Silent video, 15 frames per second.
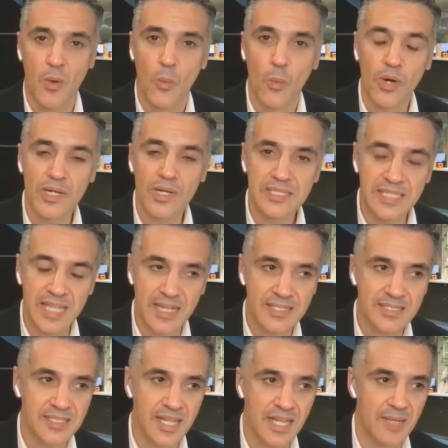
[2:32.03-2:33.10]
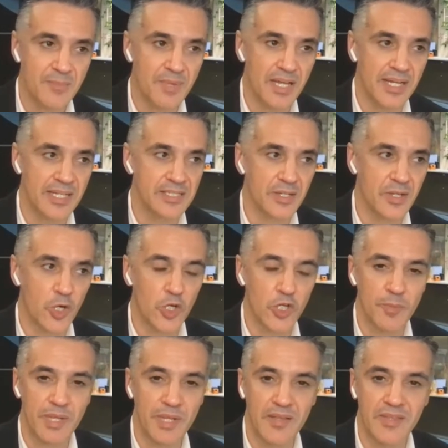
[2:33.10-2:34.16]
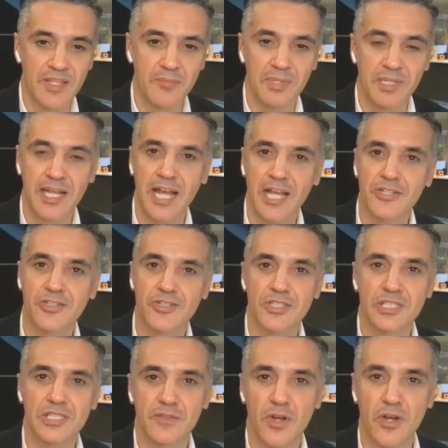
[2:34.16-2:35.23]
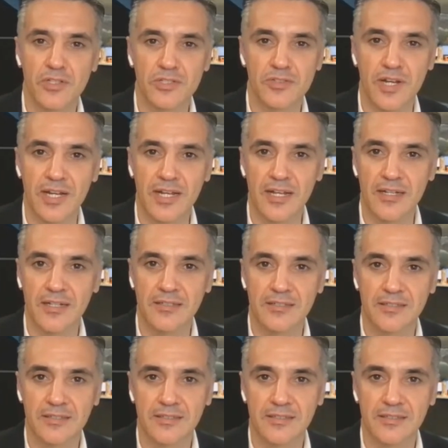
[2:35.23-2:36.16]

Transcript: What does that say about its economy and the implications for Australia?